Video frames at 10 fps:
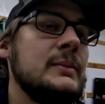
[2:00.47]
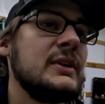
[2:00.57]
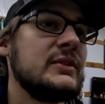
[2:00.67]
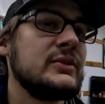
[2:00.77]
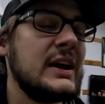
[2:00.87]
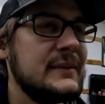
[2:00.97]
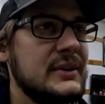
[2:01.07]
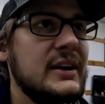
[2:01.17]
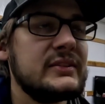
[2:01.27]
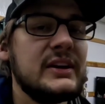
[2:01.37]
because it was kind of a
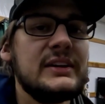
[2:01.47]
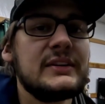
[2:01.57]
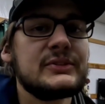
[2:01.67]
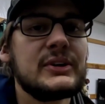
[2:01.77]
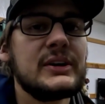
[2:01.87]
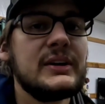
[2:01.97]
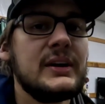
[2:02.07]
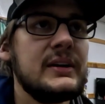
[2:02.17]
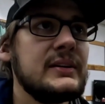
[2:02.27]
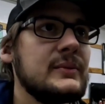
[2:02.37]
nice day yesterday,
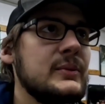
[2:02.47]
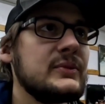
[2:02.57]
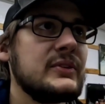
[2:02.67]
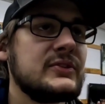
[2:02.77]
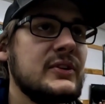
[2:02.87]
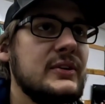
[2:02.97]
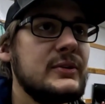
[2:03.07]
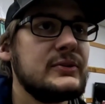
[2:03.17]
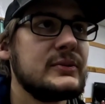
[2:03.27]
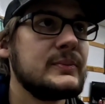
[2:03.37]
and we were just gonna
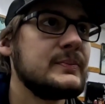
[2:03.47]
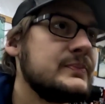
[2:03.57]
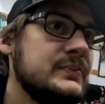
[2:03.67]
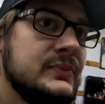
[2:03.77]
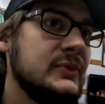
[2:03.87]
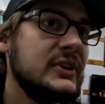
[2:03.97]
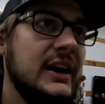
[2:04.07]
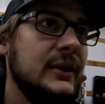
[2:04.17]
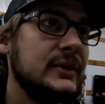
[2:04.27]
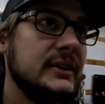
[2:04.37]
do see
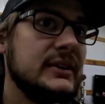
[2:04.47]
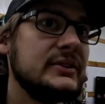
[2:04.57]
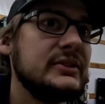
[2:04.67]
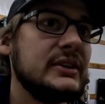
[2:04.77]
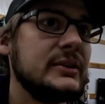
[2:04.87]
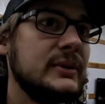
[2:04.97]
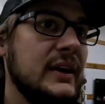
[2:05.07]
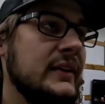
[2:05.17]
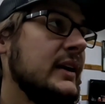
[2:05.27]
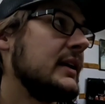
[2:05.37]
how it does, you know,
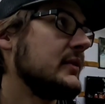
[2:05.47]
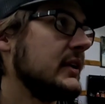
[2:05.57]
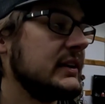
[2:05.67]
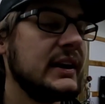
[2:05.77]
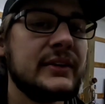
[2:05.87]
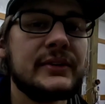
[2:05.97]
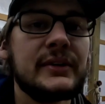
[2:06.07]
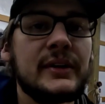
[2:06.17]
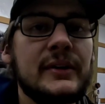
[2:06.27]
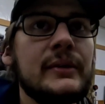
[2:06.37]
now that I got everything together
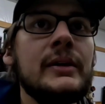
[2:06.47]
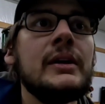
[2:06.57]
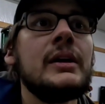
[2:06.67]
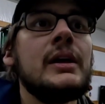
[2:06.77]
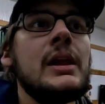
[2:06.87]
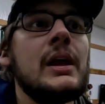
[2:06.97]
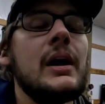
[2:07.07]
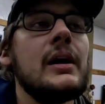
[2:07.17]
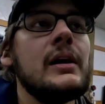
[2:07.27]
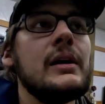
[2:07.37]
and all.
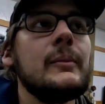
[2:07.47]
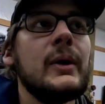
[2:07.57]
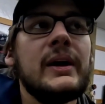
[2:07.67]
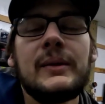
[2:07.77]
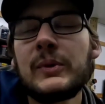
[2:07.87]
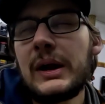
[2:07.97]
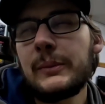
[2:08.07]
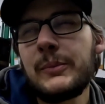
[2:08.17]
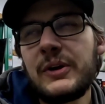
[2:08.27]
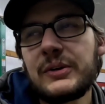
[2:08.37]
And when I
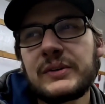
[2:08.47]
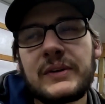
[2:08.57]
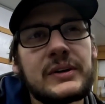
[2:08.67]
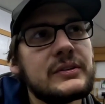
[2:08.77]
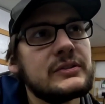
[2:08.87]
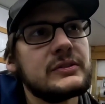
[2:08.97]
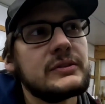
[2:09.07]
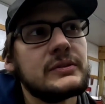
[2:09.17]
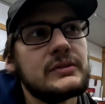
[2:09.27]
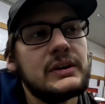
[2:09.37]
put it in reverse,
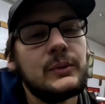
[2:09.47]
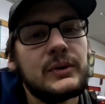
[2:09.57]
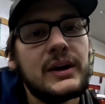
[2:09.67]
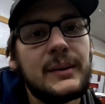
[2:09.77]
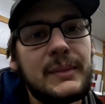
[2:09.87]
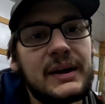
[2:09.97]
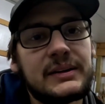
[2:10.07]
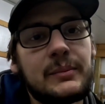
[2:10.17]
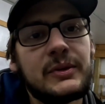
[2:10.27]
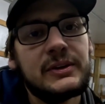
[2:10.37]
it would not
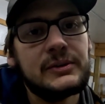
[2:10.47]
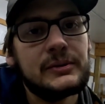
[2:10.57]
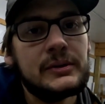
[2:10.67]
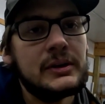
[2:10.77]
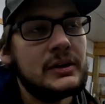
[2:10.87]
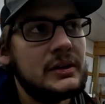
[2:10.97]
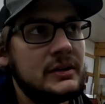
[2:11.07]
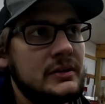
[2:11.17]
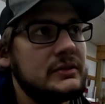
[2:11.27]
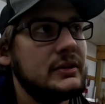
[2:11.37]
back up the hill.
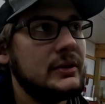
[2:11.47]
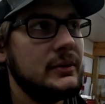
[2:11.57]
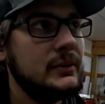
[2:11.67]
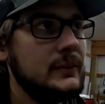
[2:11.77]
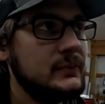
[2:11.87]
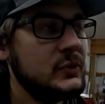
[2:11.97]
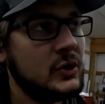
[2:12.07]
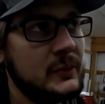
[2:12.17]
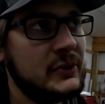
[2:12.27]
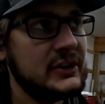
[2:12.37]
So
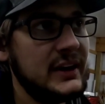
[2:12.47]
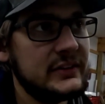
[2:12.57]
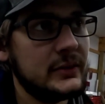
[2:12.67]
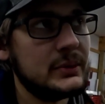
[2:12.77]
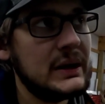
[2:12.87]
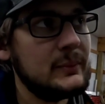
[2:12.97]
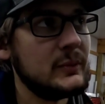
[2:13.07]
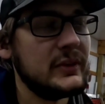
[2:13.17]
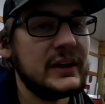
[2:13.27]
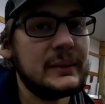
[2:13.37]
normally it has no
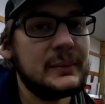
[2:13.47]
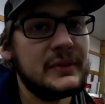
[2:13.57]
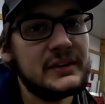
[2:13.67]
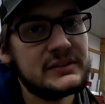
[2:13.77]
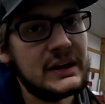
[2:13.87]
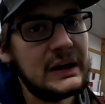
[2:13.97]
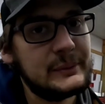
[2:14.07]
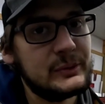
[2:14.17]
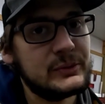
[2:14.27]
problem with that, but this time